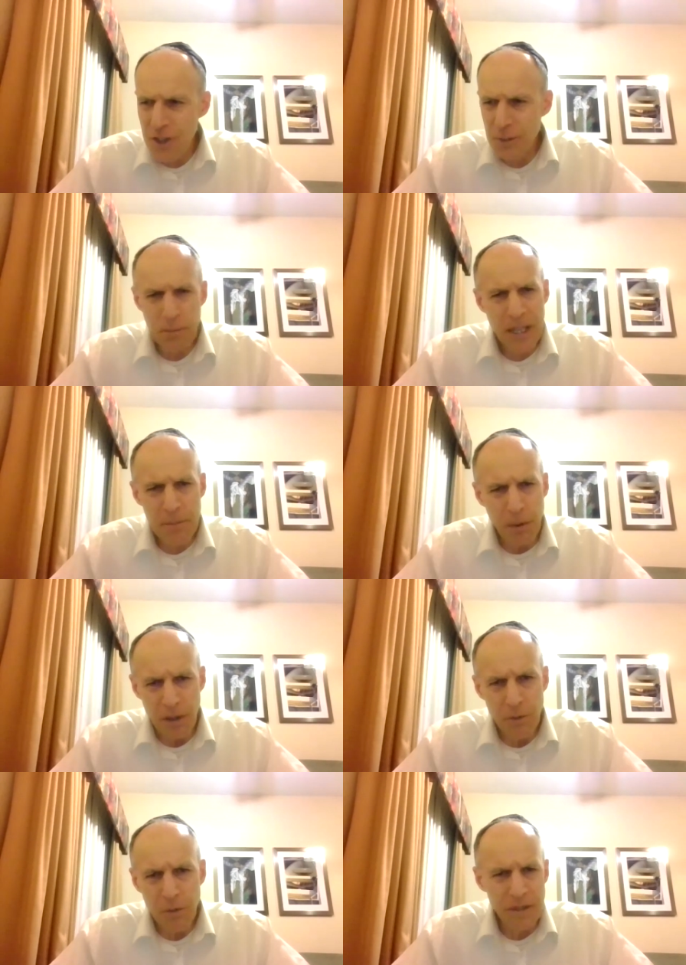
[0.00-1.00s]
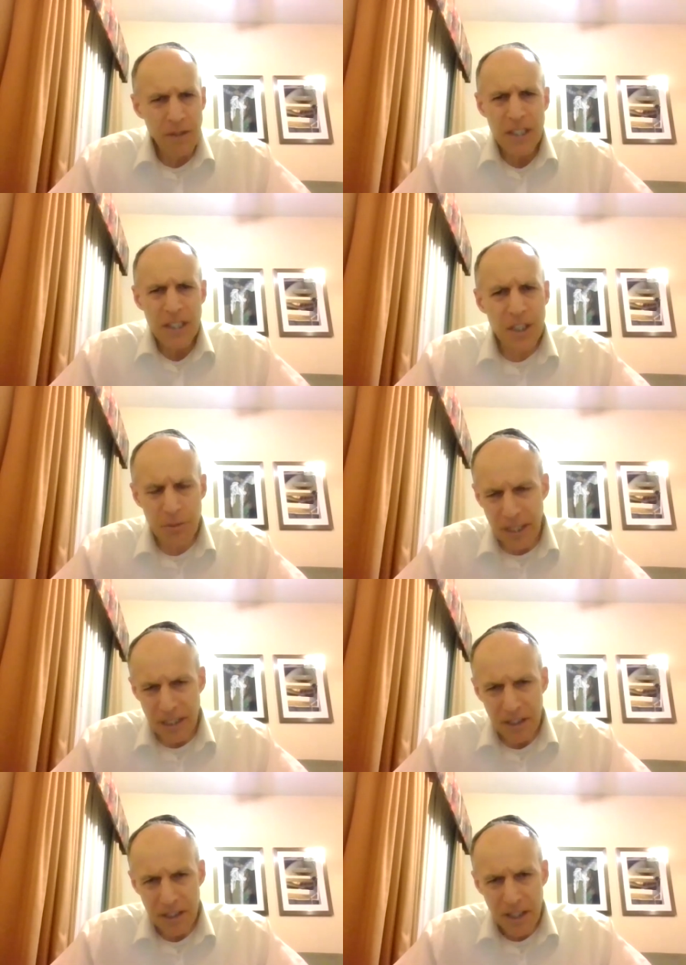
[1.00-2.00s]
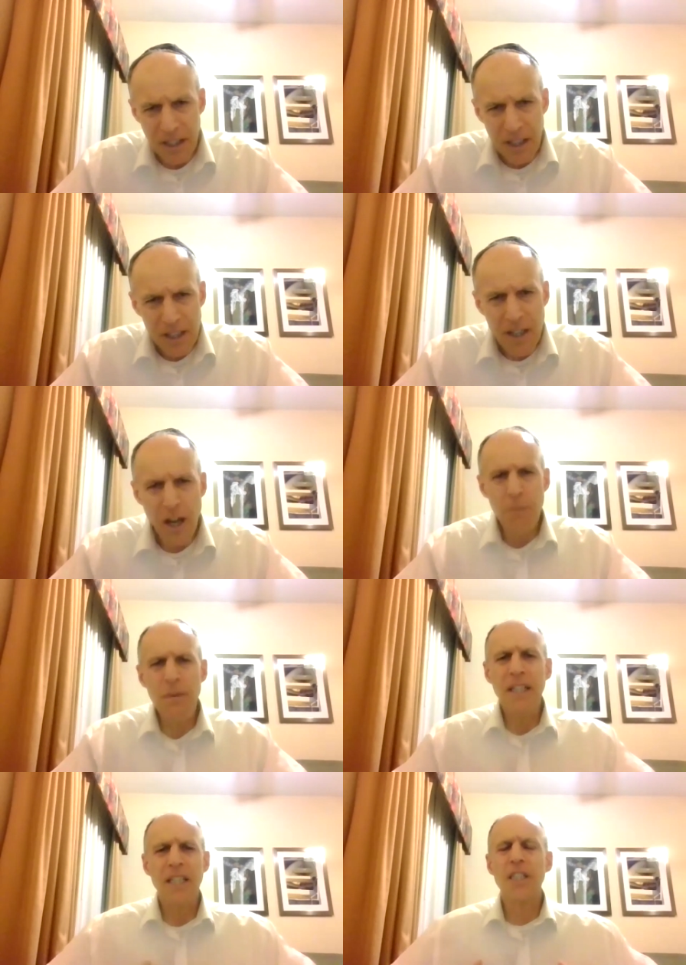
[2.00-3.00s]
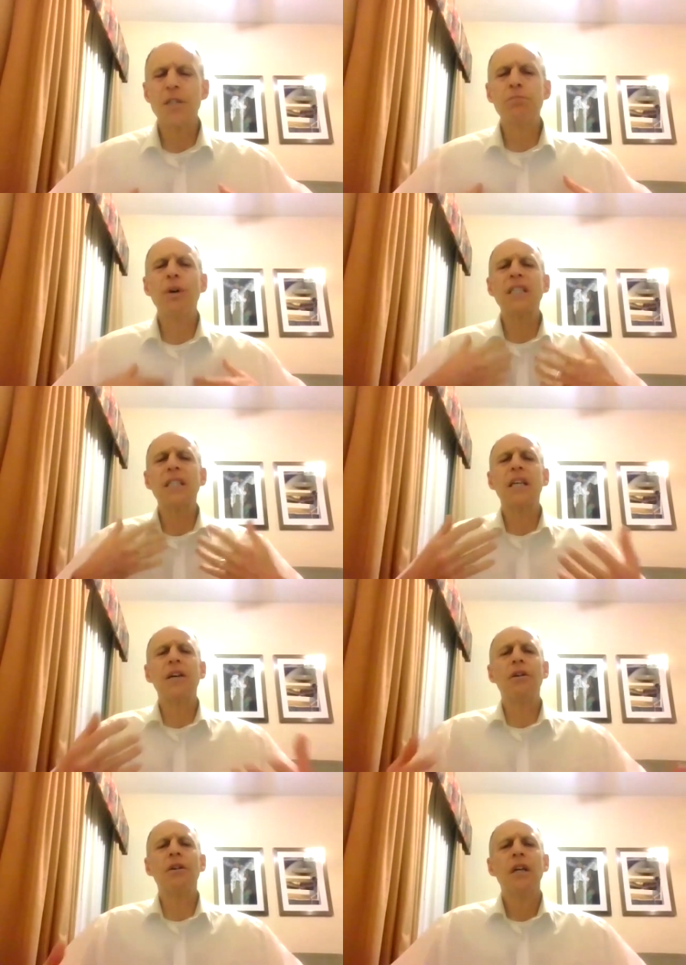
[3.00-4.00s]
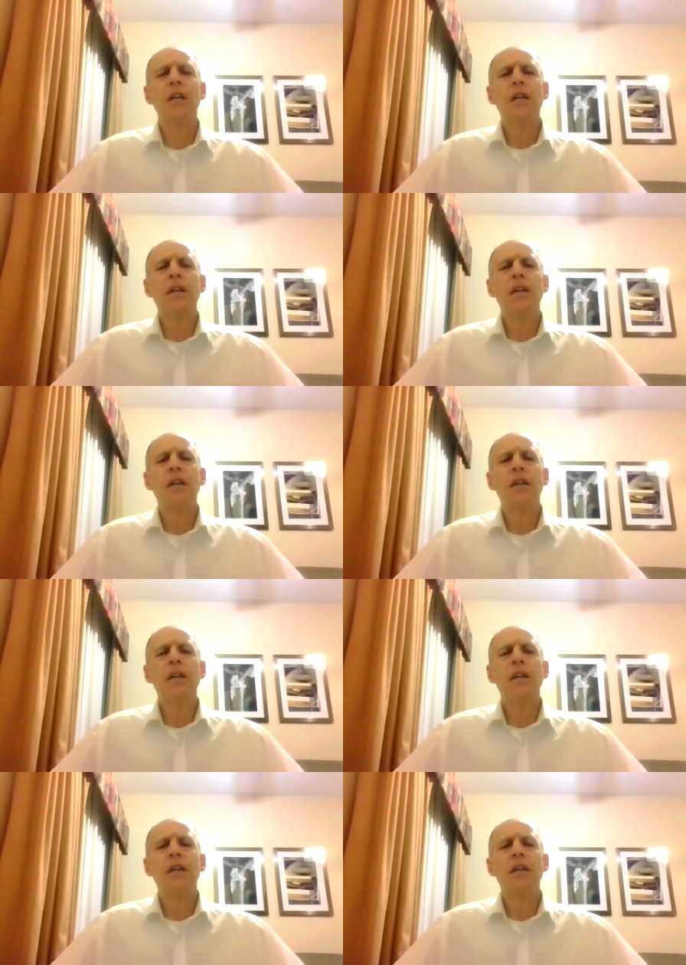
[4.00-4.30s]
just people who live on the street come and express their